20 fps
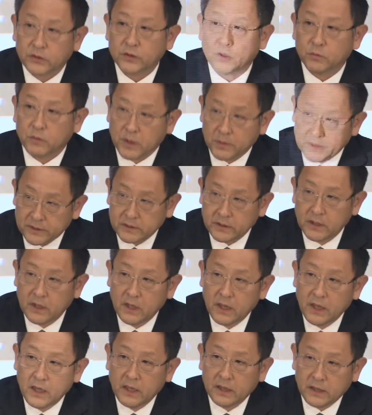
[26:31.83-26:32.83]
I think
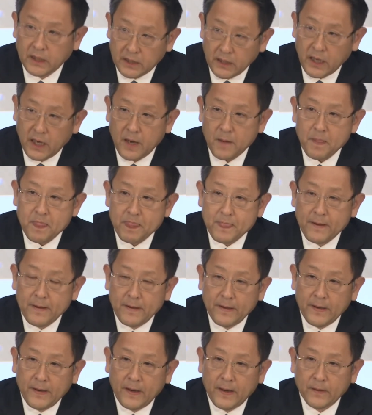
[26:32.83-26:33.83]
Toyota now has a
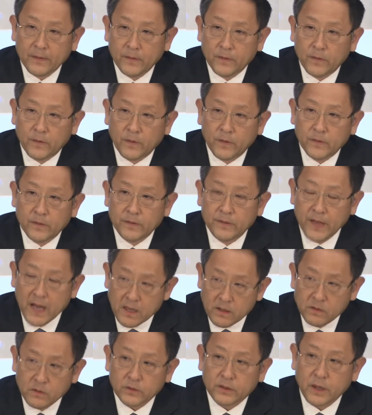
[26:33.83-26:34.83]
strong power to
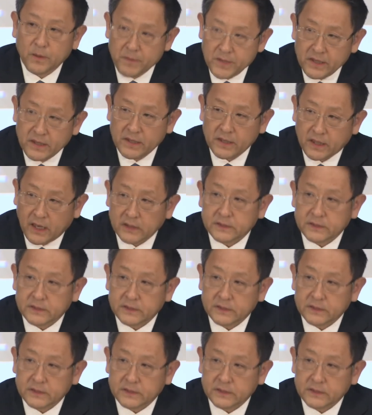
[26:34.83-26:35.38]
earn profit.